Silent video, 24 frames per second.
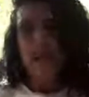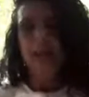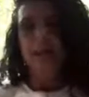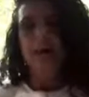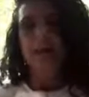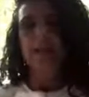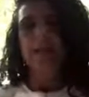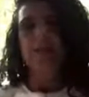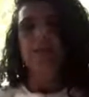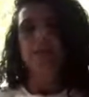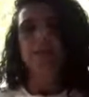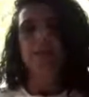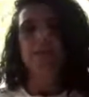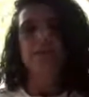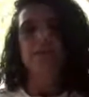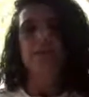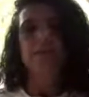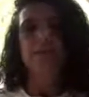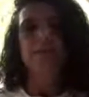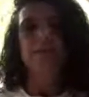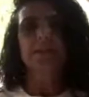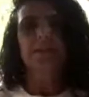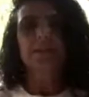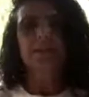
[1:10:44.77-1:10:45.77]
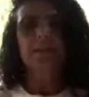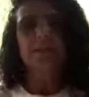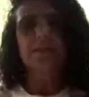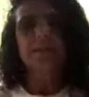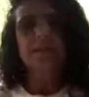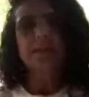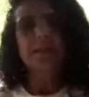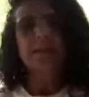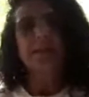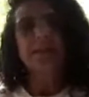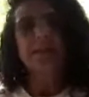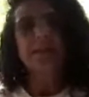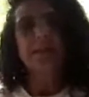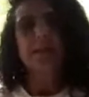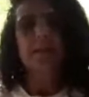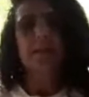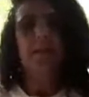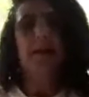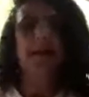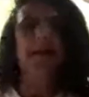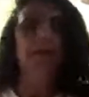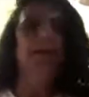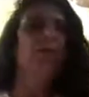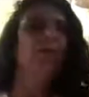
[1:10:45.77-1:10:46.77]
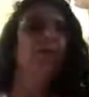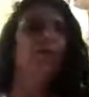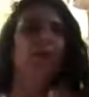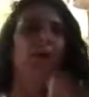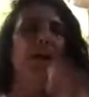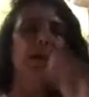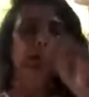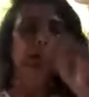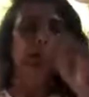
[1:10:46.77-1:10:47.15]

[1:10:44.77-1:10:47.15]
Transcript: Acha, now just sit like this and go like